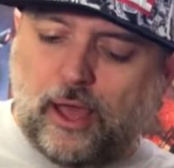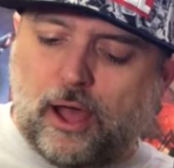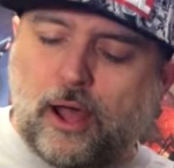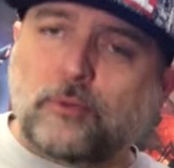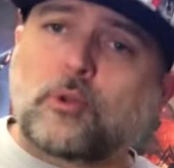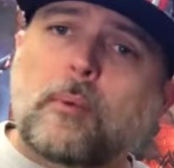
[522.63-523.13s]

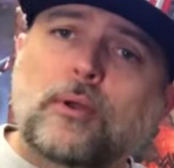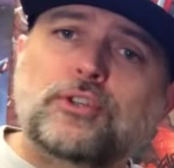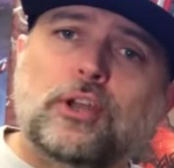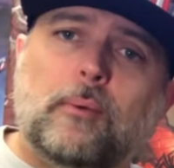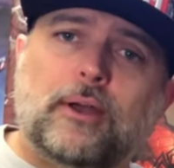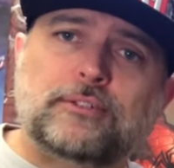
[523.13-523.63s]
I don't moan
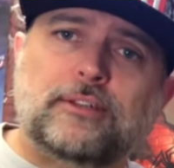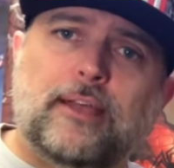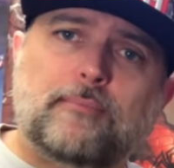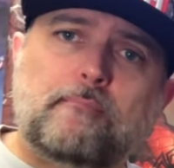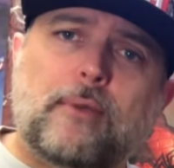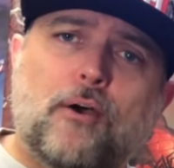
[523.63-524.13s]
too much, because
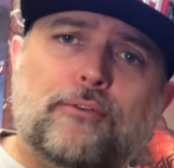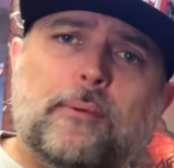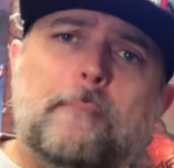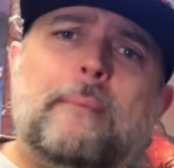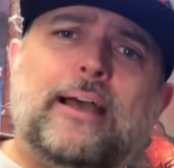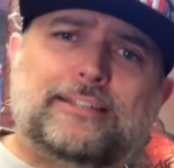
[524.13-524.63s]
it is obviously a
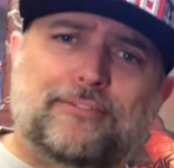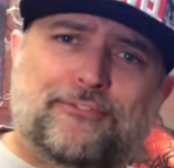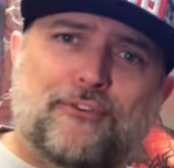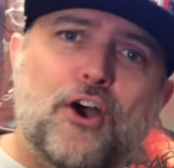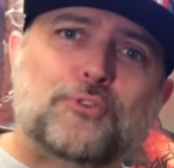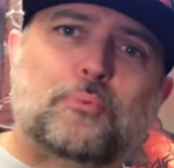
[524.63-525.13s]
massive
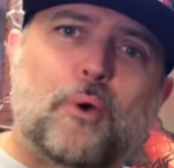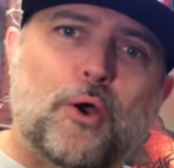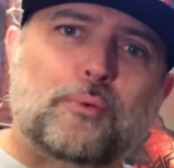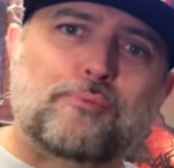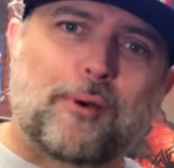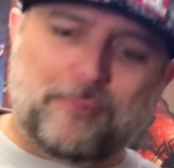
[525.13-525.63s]
first
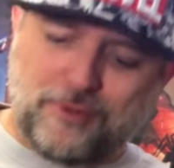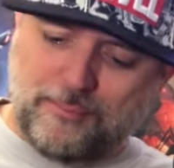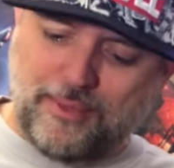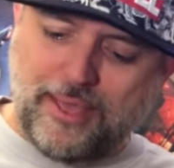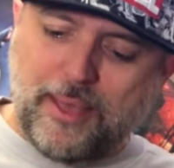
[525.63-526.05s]
world problem.